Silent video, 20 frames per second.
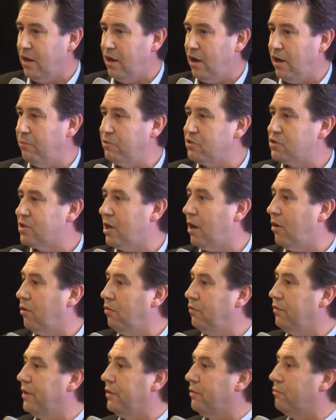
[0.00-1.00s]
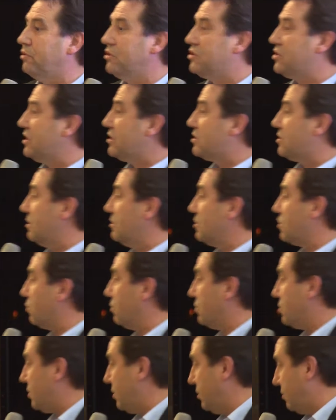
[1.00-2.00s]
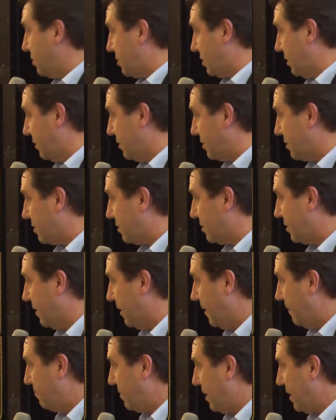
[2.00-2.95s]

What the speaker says: I was told that resistance was useless.